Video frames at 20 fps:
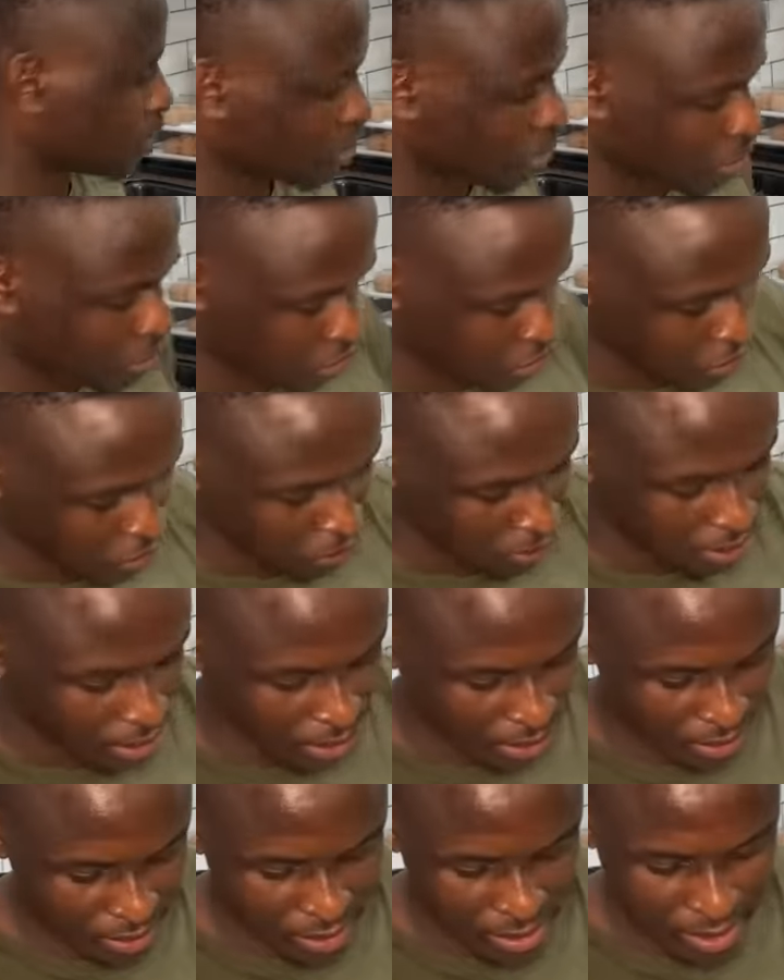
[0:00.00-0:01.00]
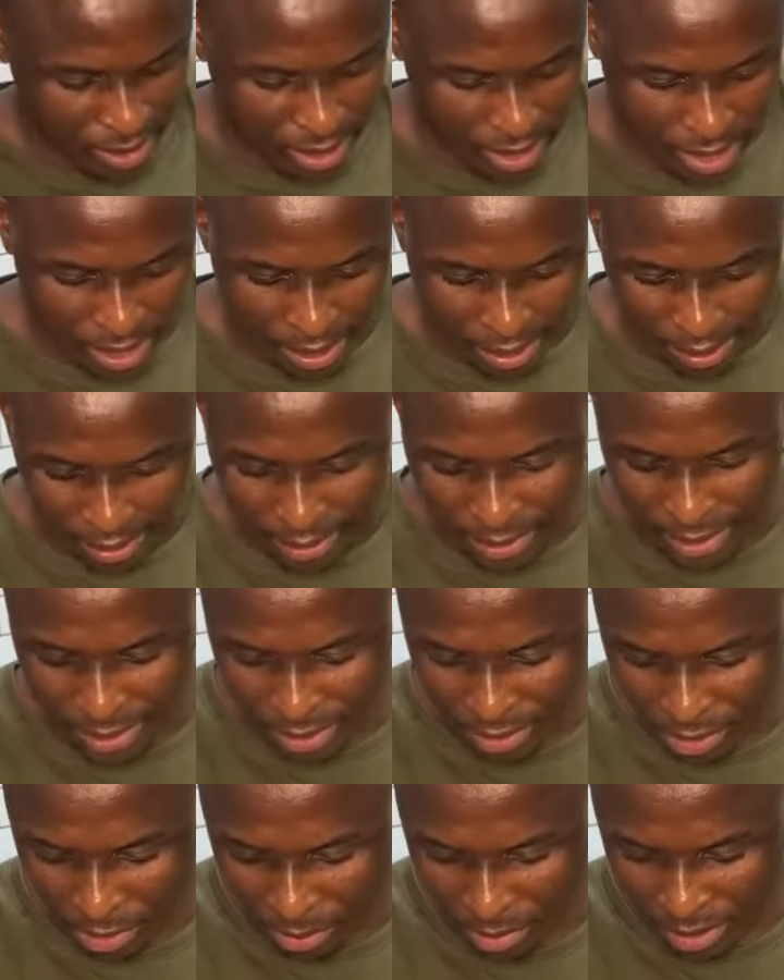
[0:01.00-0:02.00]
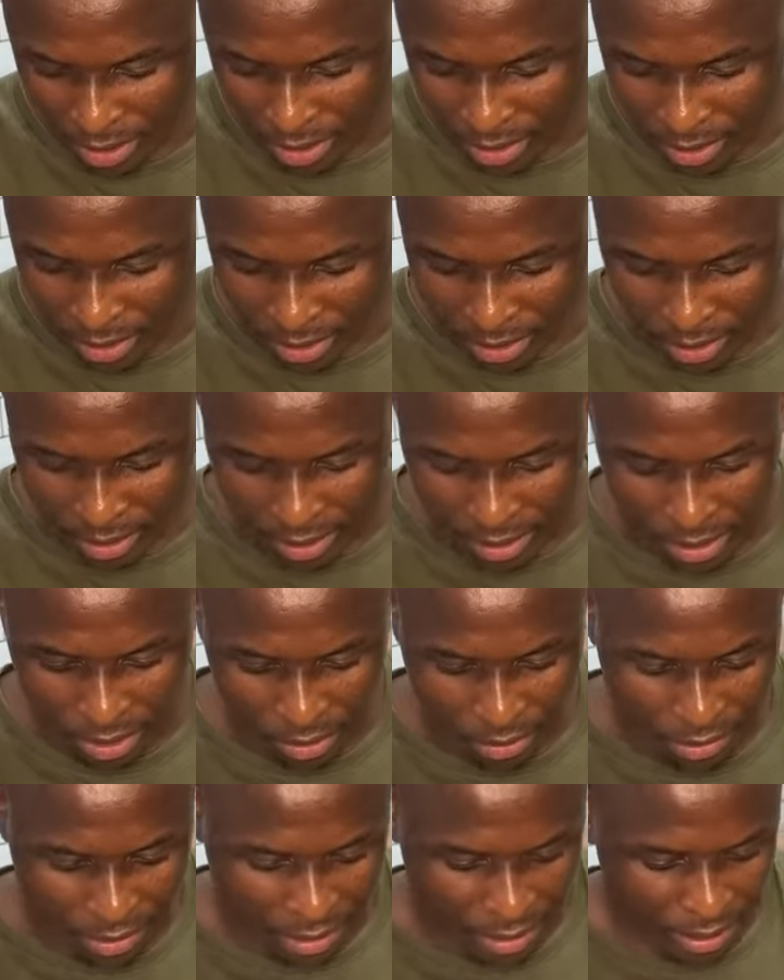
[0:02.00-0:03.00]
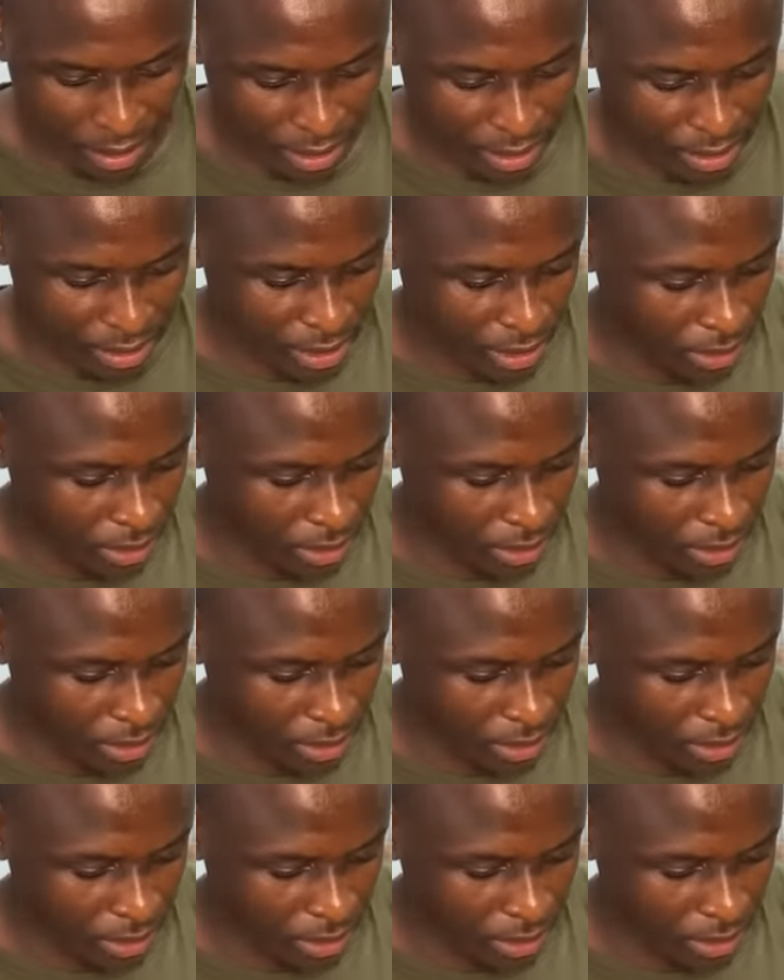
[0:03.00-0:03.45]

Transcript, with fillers: you continue with that, I see Romney Koree, that is a